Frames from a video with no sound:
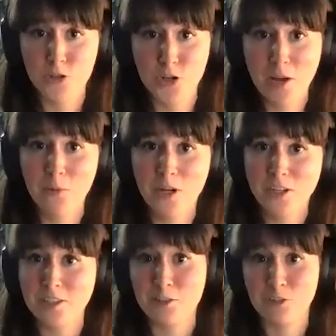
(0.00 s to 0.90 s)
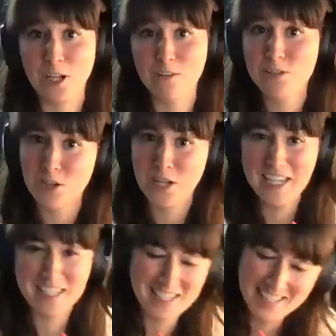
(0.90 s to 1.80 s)
network than the Creative
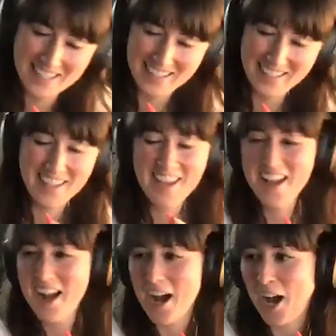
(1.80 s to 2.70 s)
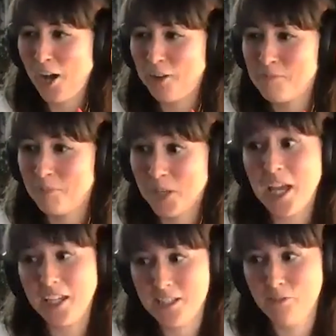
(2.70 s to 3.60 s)
Circus. But
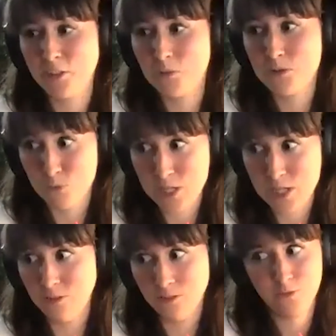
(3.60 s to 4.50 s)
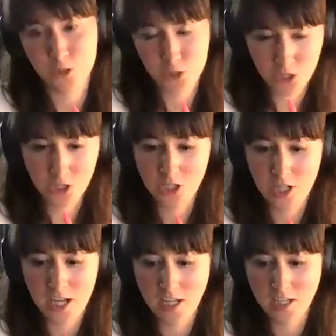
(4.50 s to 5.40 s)
yeah, it definitely was real for
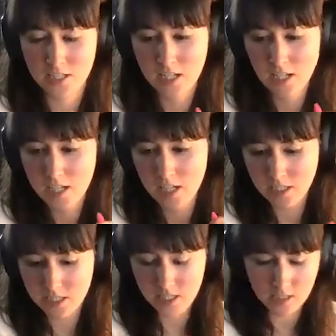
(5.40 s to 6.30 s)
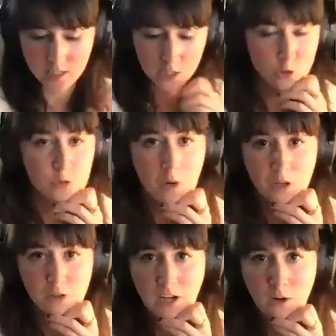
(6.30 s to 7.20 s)
sure. And it's a huge
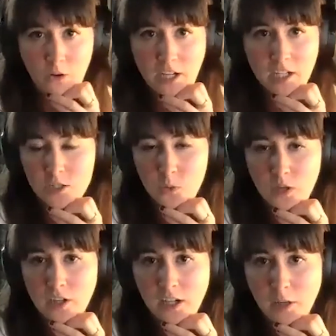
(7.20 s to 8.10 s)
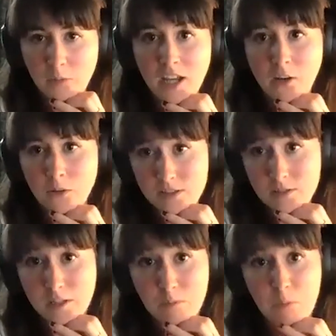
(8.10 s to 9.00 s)
part of how I got to where I am now
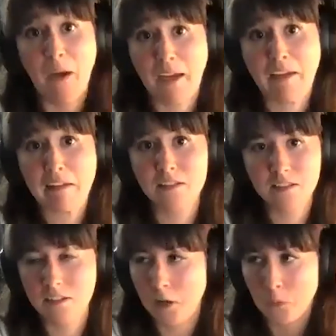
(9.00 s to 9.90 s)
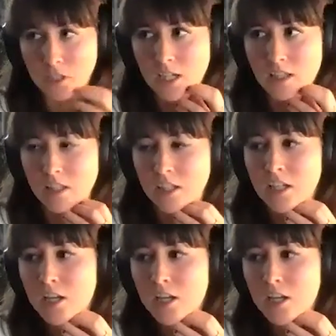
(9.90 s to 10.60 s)
is buying into the networking thing.